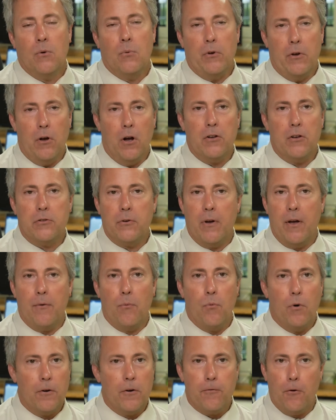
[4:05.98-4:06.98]
We also have
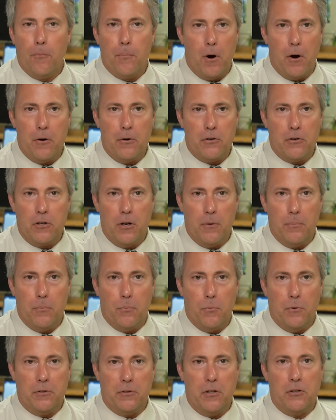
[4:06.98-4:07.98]
a wonderful partnership
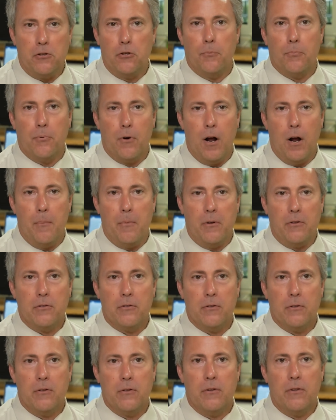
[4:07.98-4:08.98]
with Digital
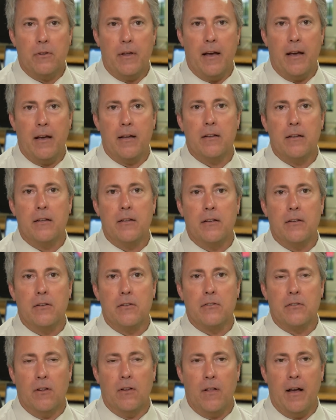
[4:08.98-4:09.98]
Promise that
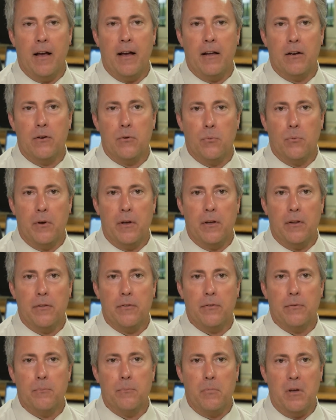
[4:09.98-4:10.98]
is aligned
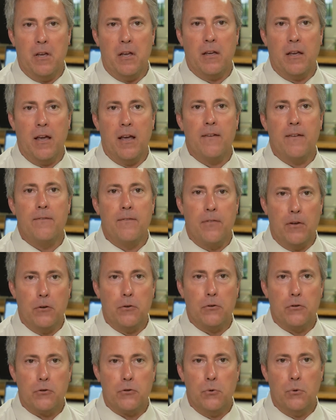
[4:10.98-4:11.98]
with being a
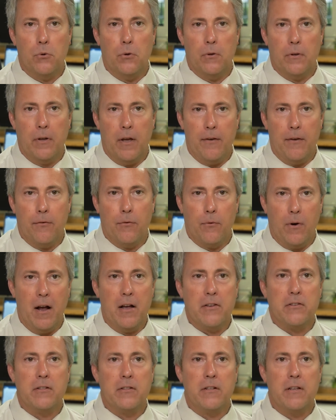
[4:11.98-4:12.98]
VIL school, a
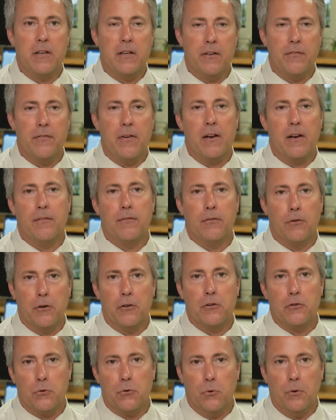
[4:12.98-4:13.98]
Verizon Innovative
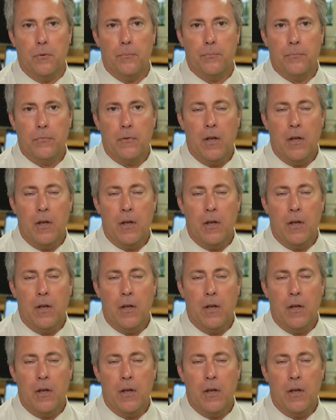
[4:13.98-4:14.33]
Learning School.